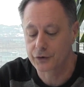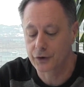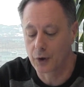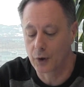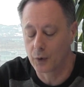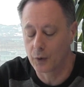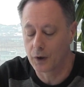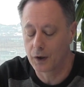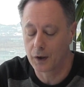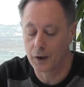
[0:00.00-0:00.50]

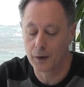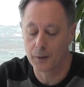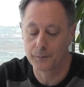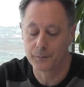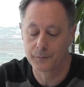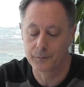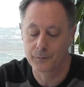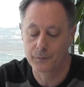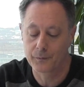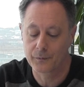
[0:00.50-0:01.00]
So
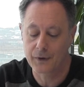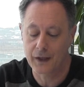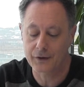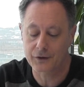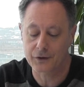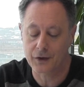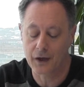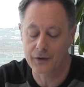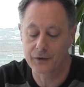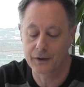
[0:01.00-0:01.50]
um,
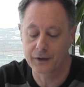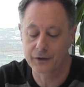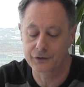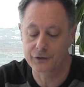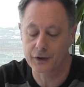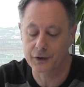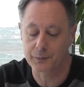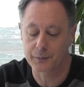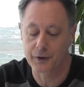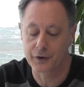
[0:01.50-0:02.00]
that's I think is
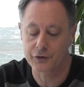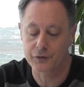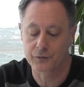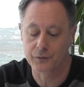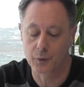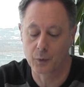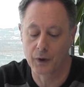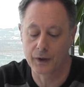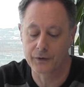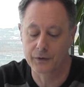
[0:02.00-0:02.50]
the explanation
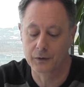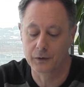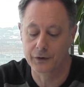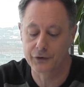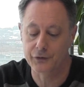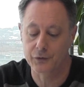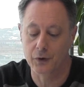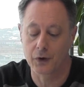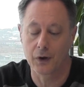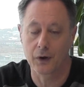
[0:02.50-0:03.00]
for why the
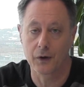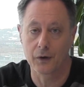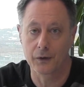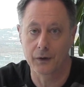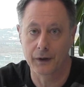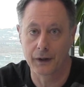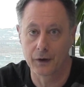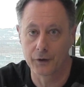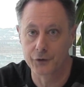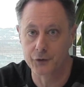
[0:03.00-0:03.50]

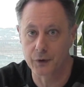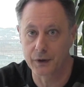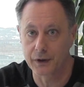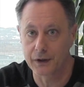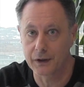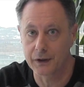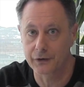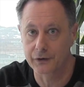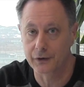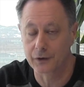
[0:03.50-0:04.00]
glycerol L
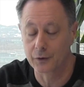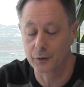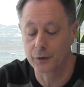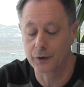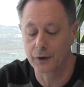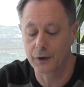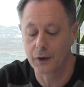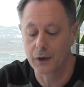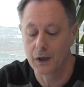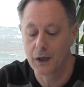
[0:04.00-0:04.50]
drink is
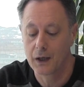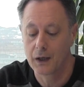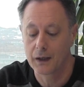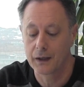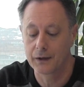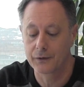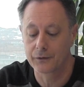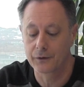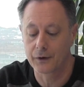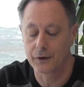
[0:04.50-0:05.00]
included
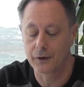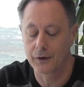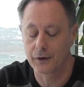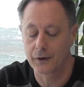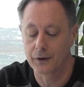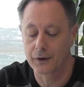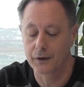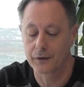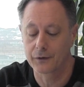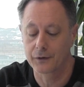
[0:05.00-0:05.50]
in
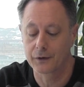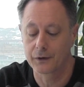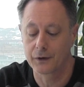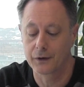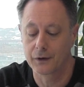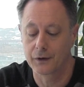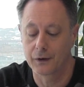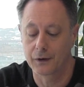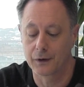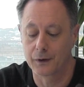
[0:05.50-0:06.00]
the in
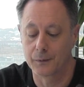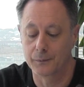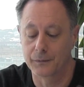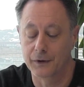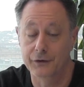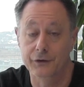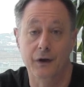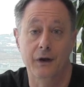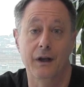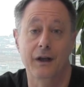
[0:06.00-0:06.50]
the um,
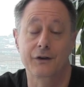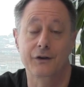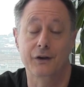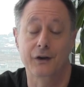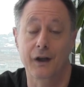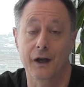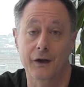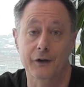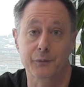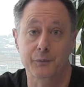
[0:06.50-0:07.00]
it's a, it's a
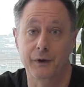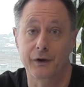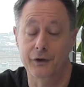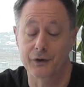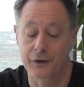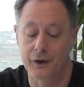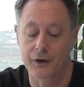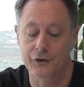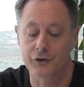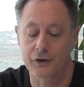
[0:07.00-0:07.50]
guess, but it's
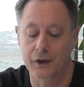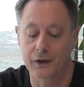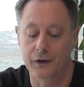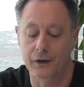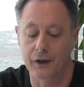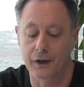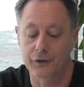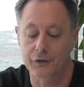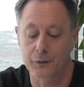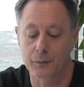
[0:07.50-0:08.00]
an educated
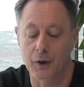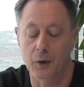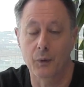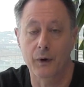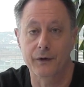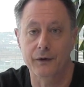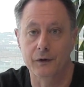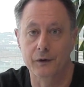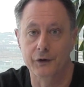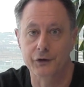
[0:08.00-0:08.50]
guess about
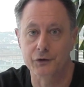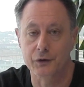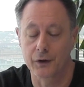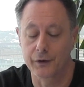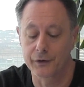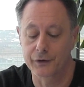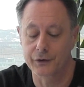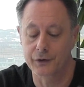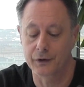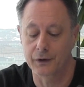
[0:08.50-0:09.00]
why the
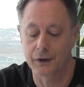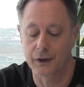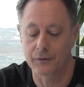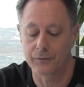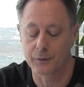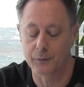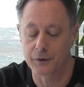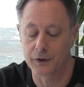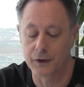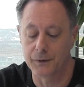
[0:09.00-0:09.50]
glycerol is in the
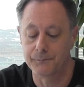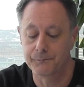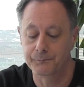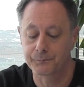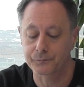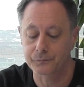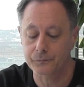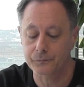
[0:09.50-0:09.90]
FMD.